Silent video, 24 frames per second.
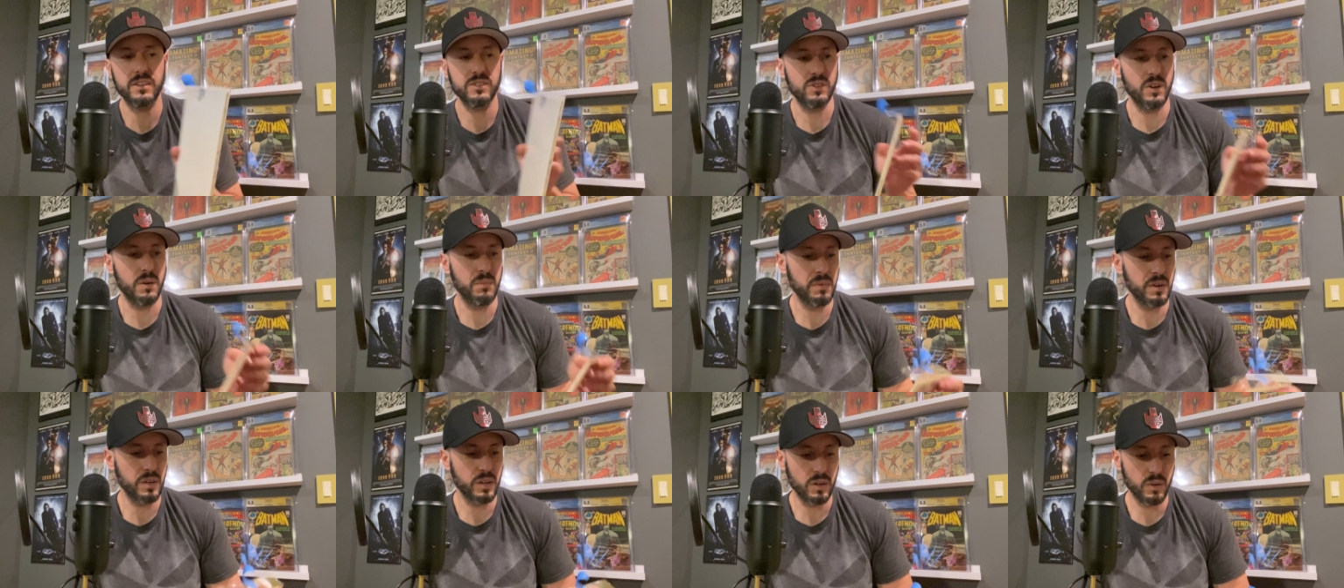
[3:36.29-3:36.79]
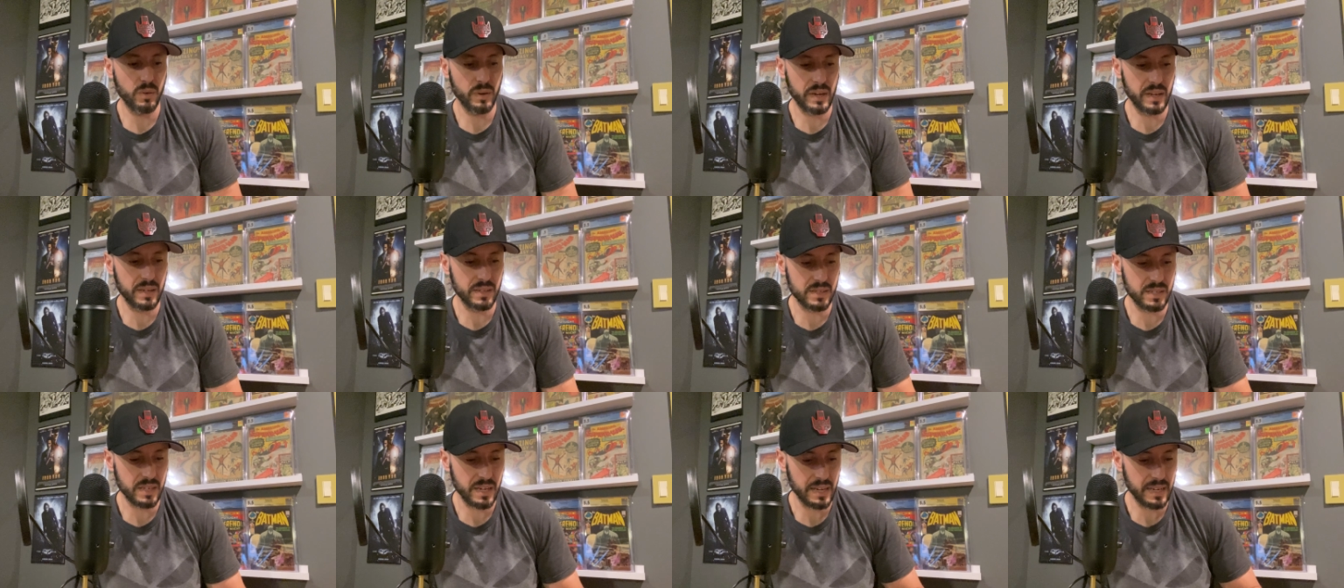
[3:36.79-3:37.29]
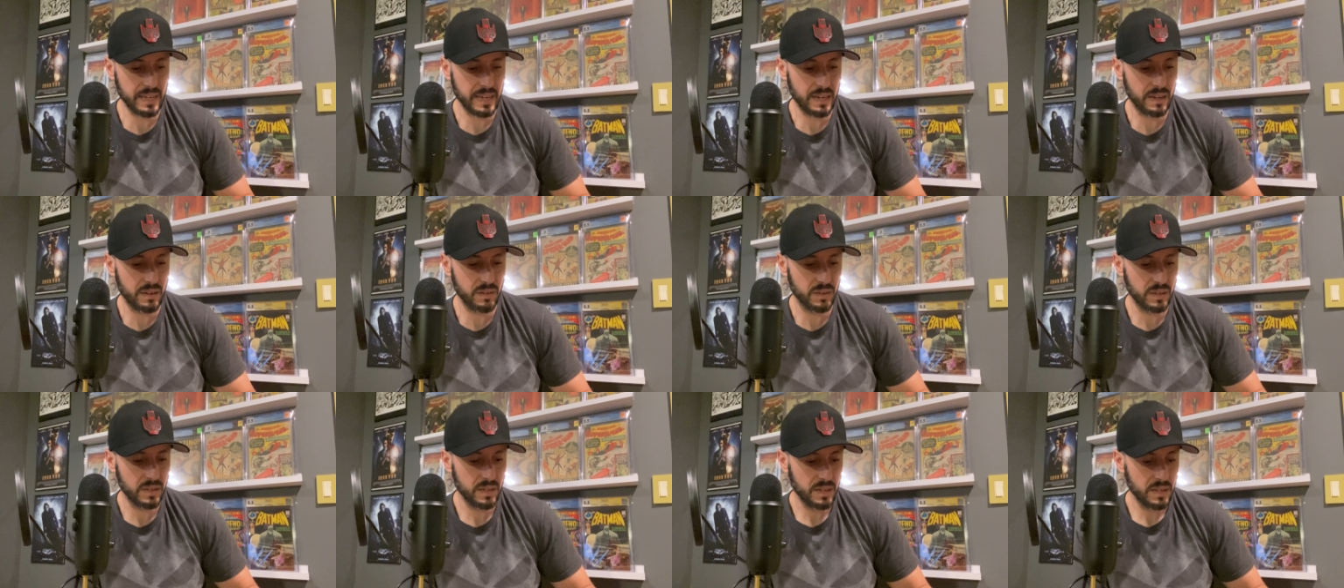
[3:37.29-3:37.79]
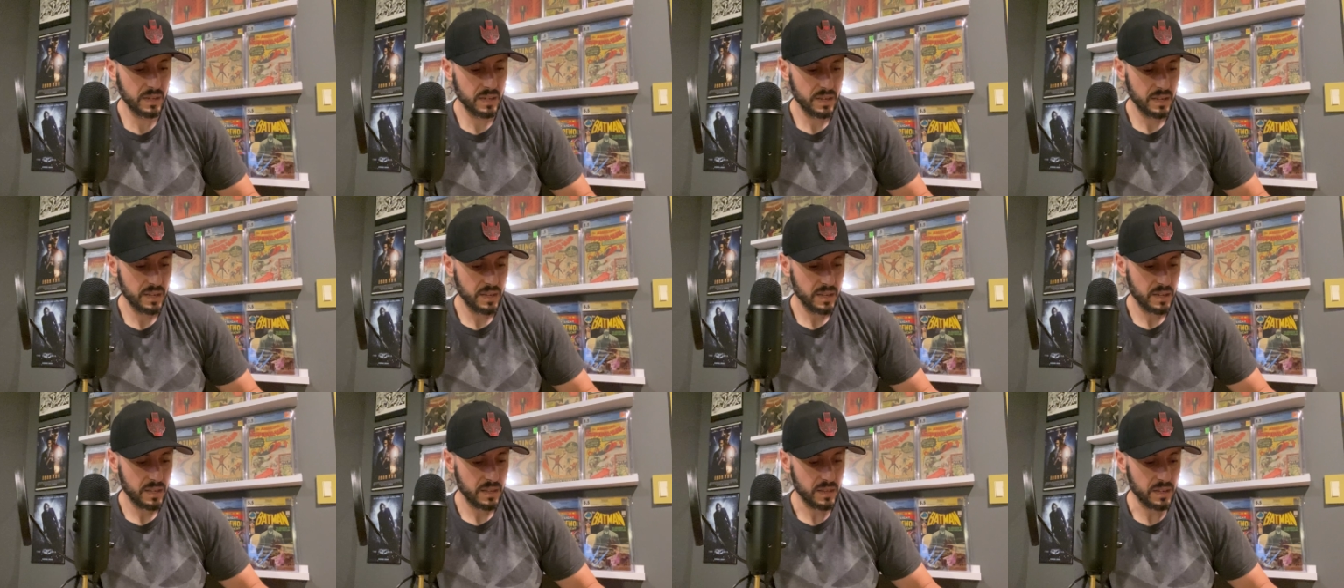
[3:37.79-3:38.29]
So I'm gonna go ahead and take out
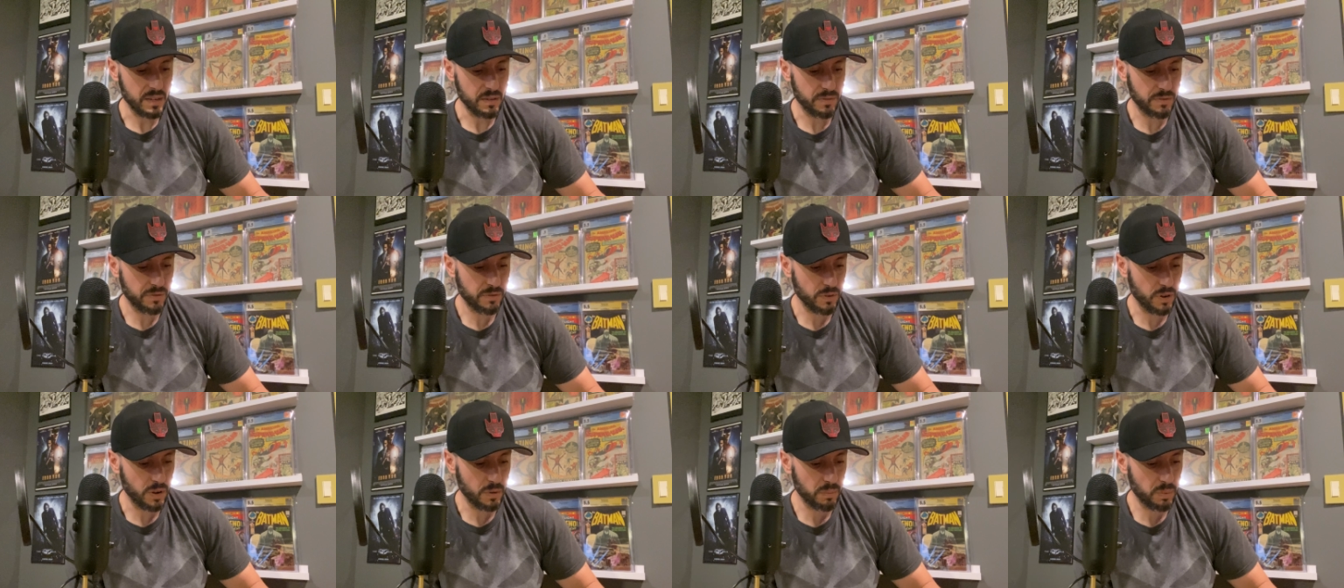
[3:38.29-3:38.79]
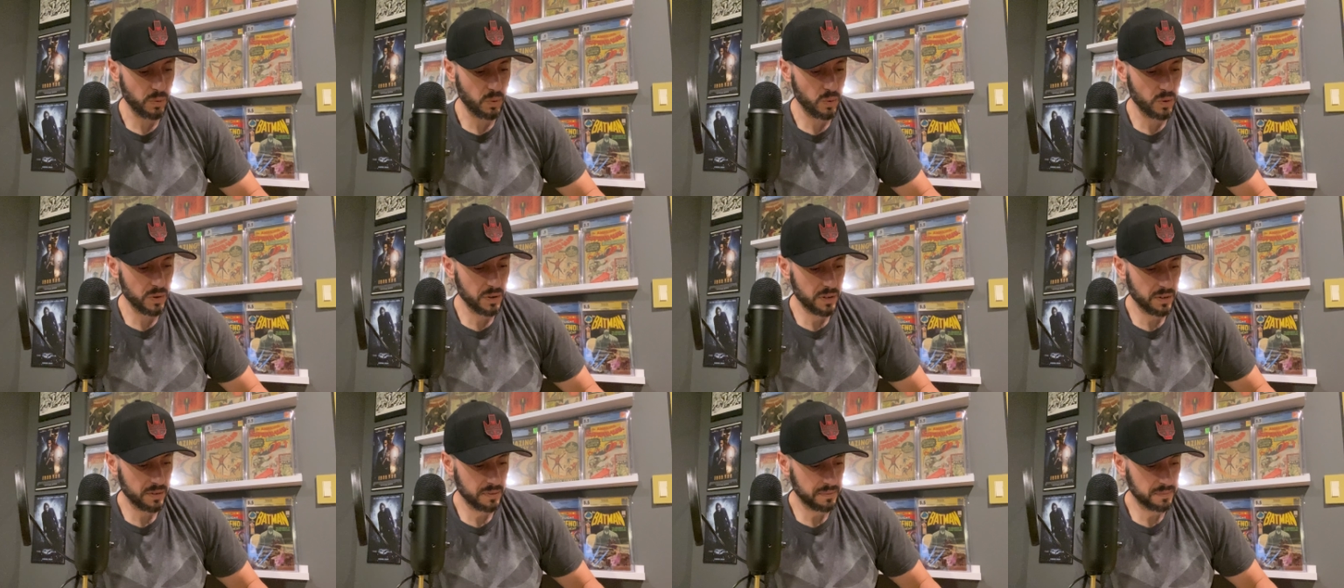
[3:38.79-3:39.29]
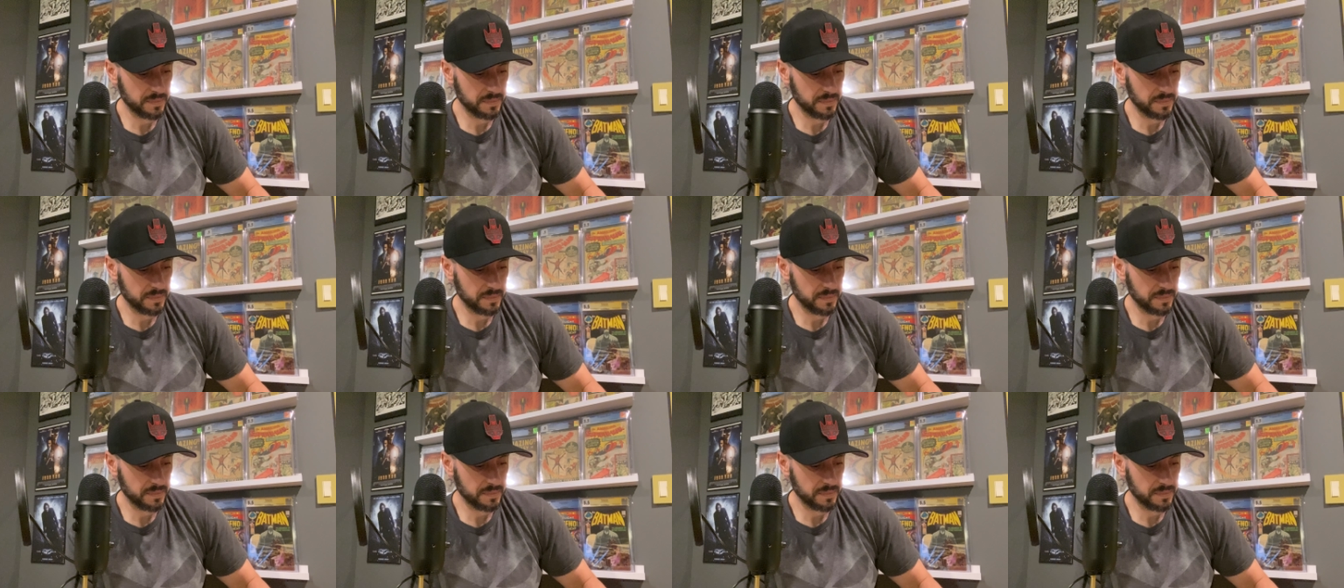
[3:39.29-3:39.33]
the front board.